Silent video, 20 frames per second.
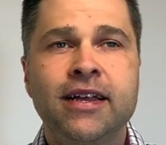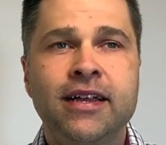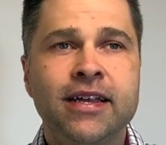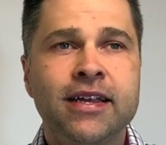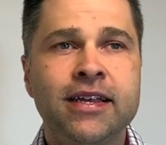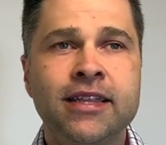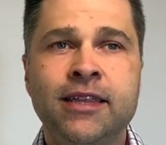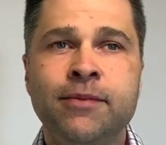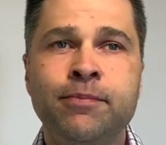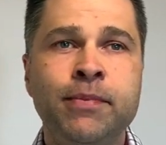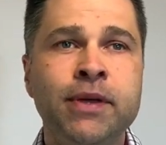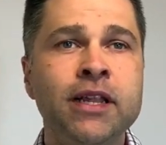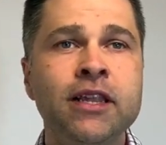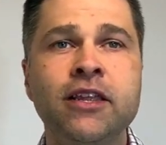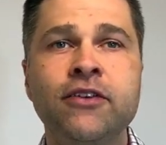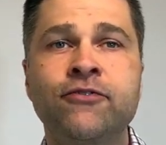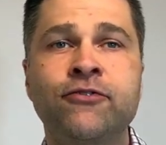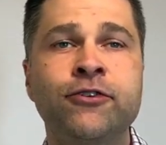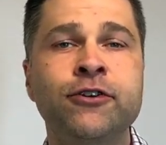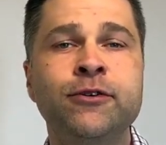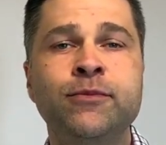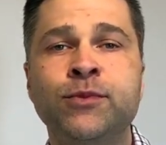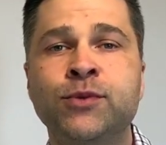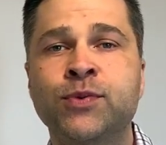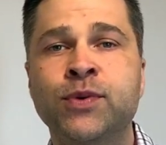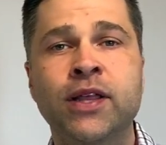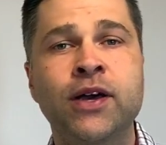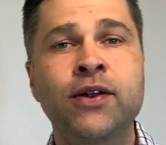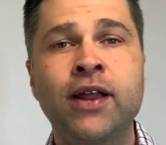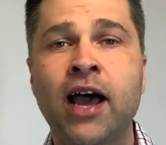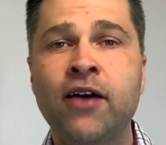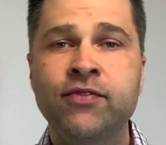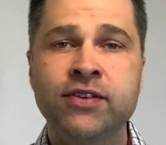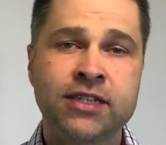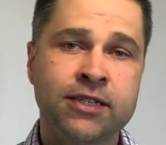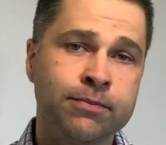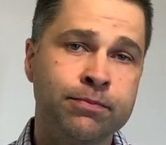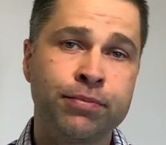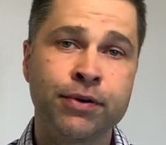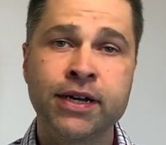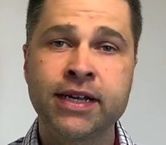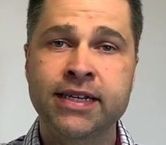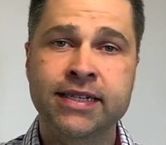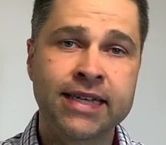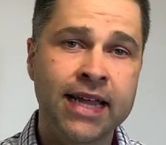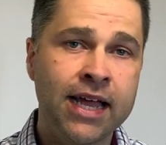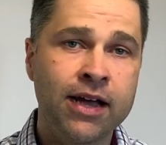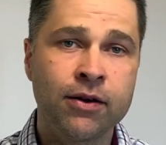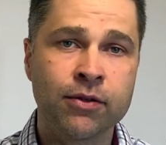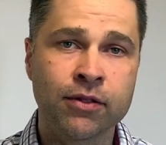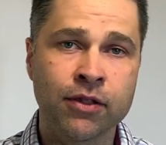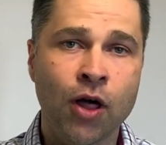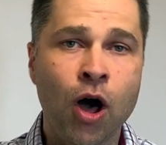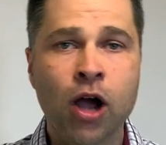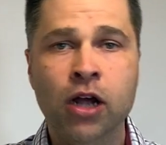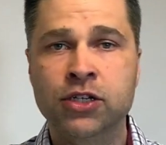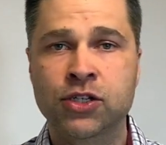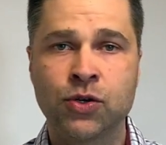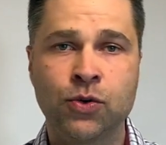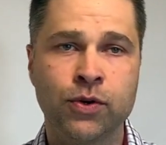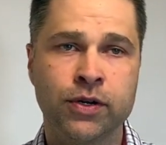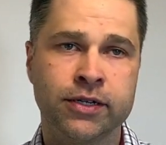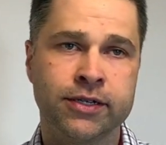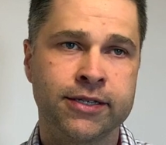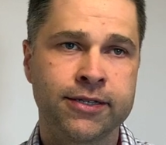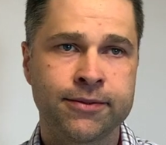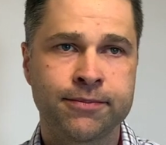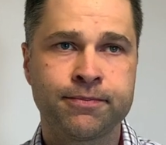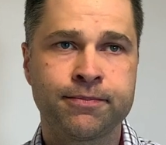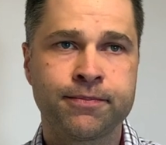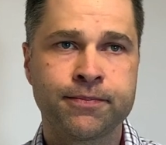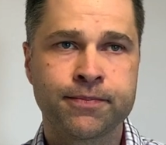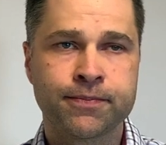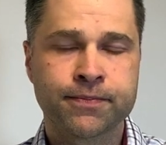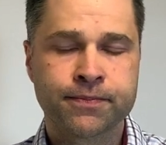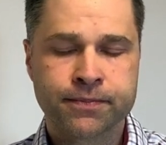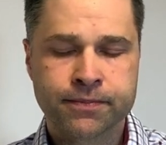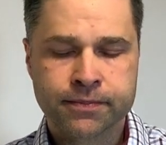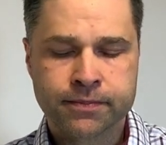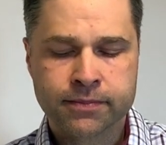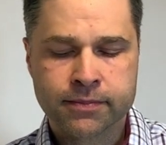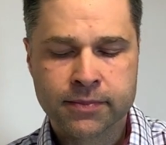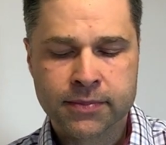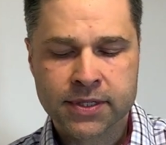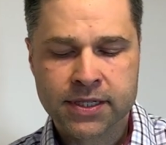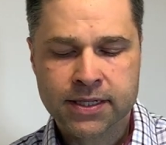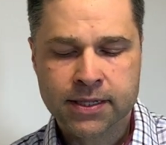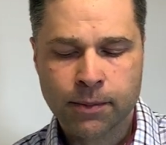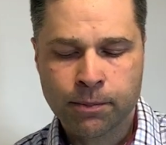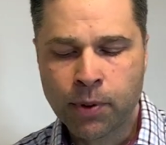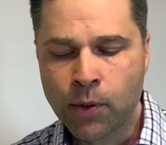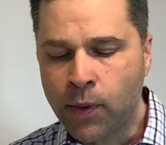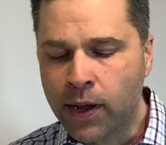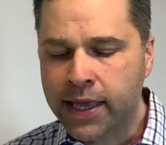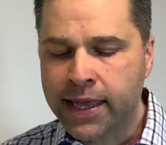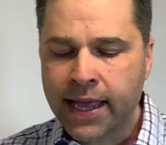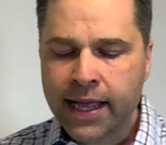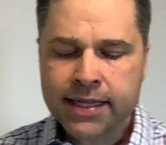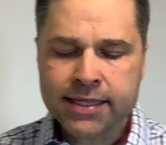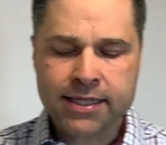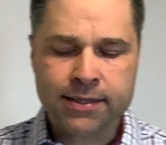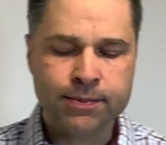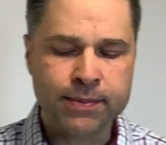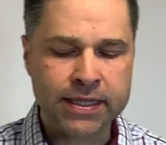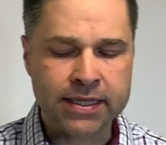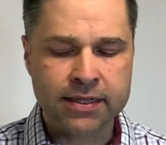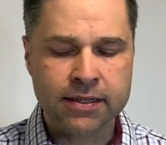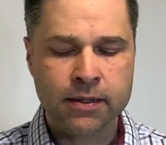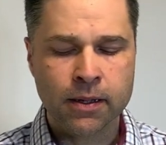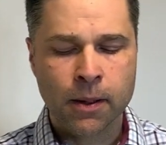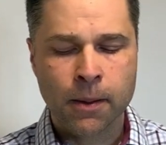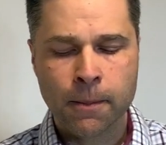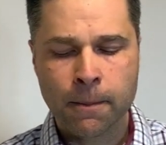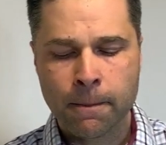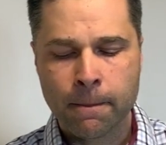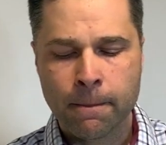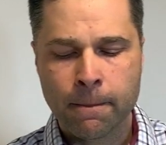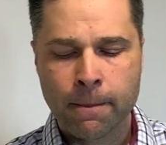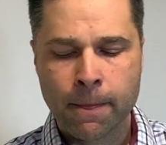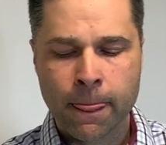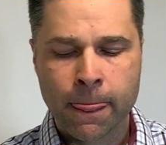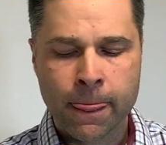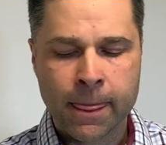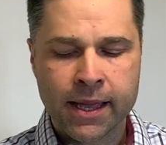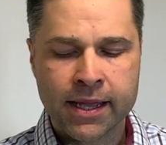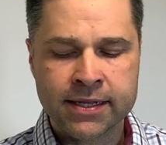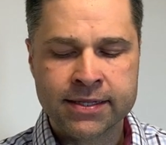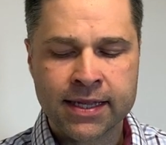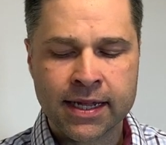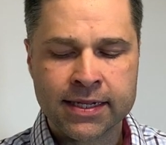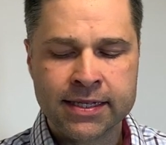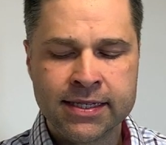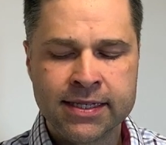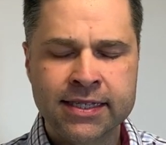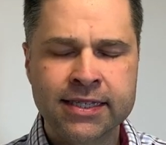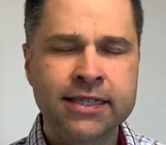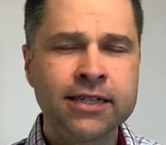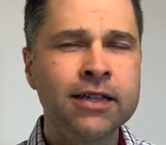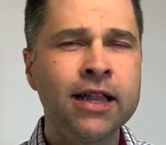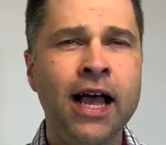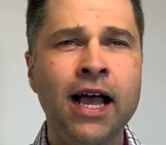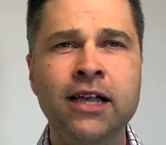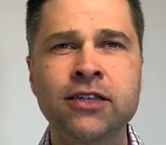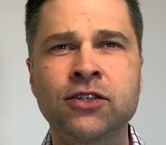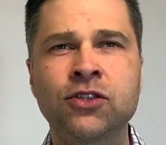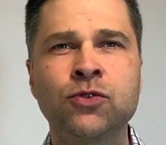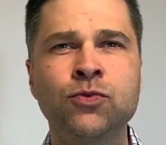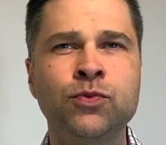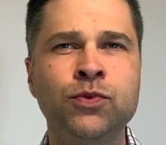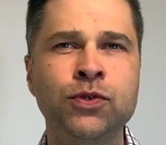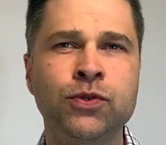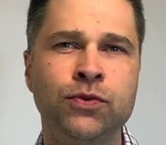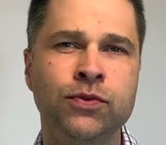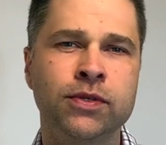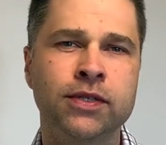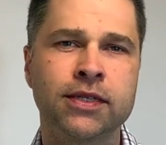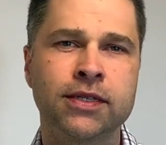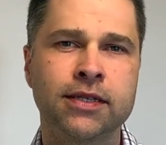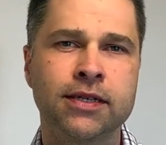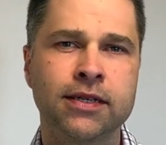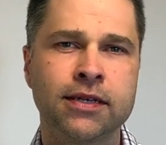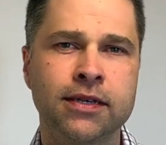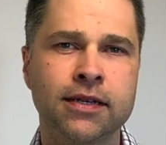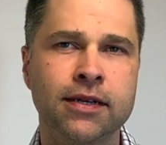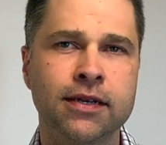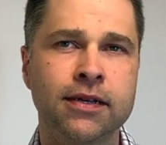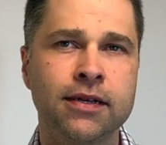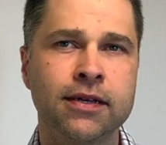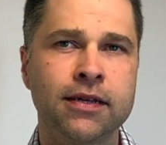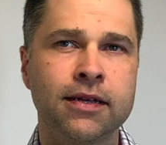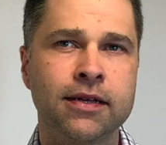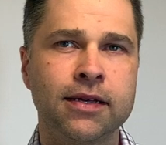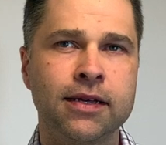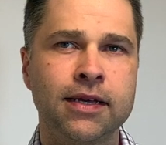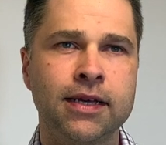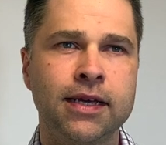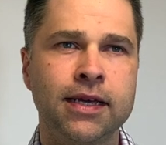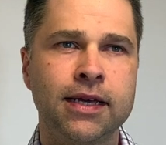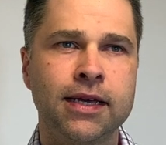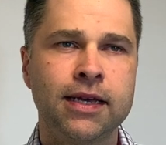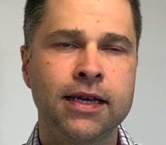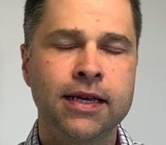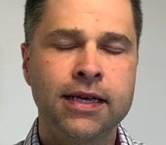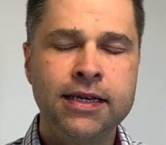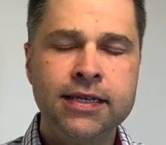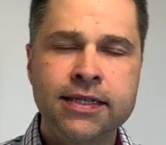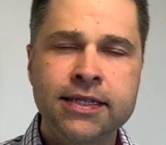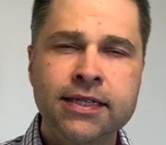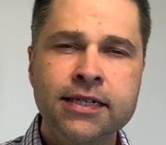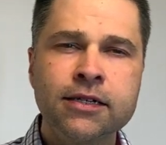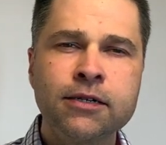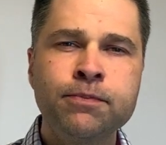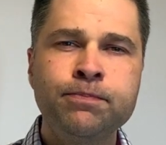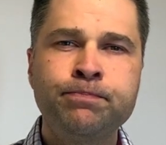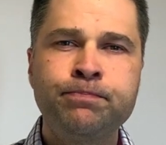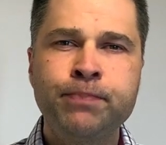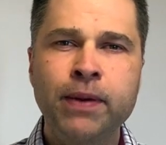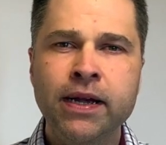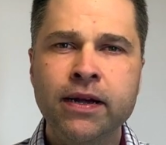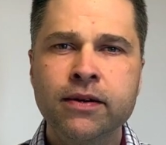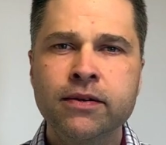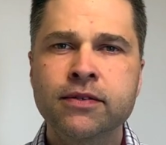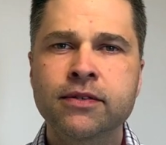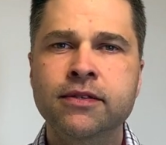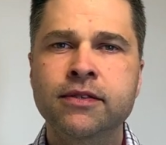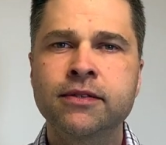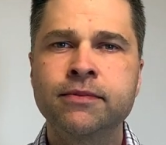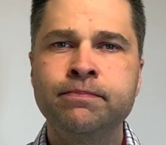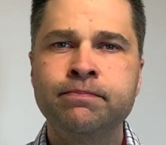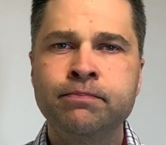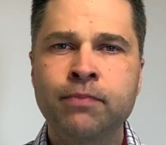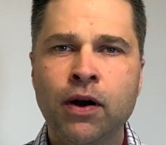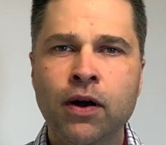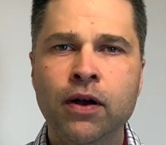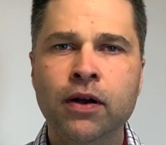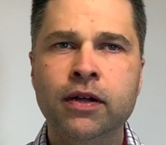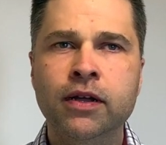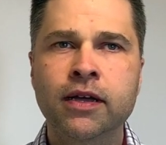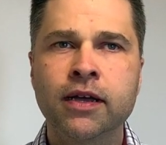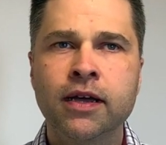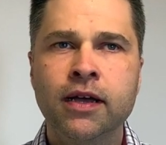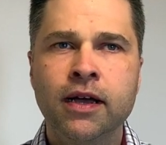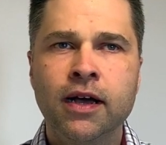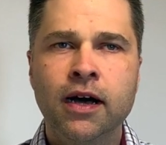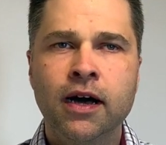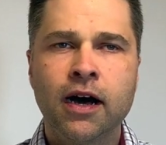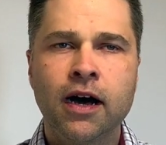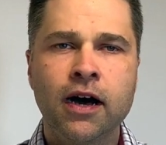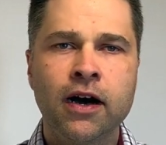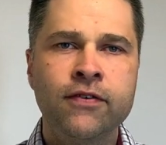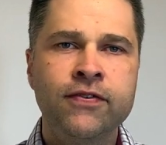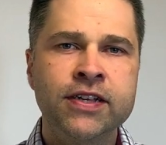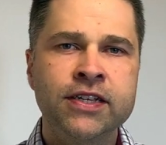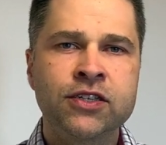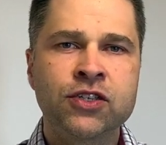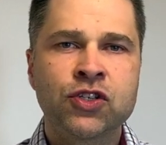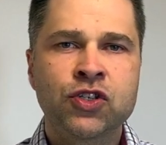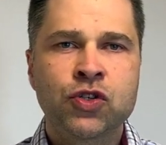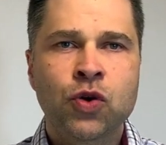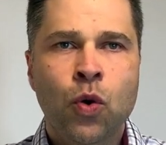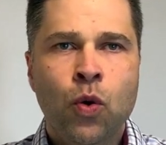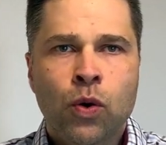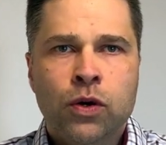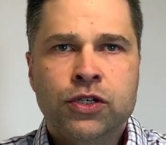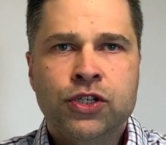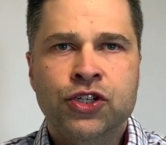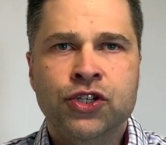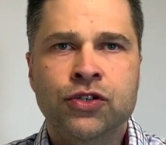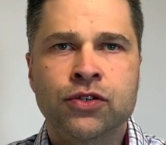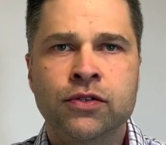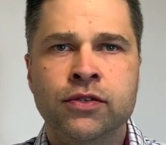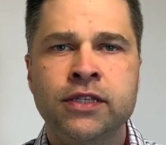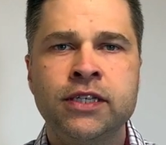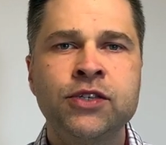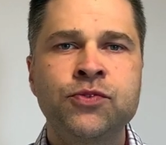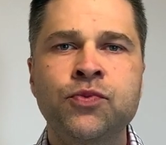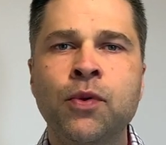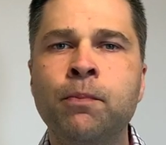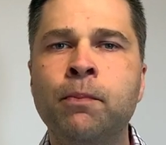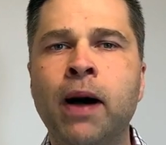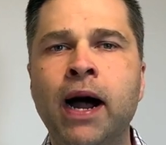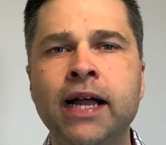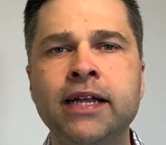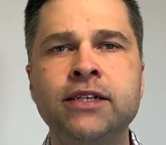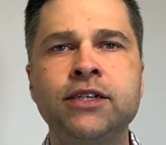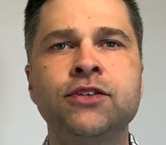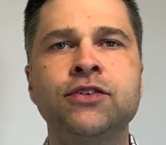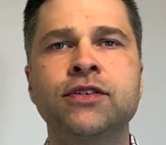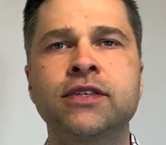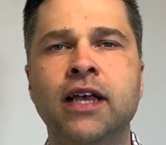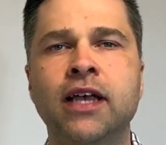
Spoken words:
in the middle of rooms without having to break down locked doors. But what gets me is that he still has the wounds. He still bears the mark of his torture, these reminders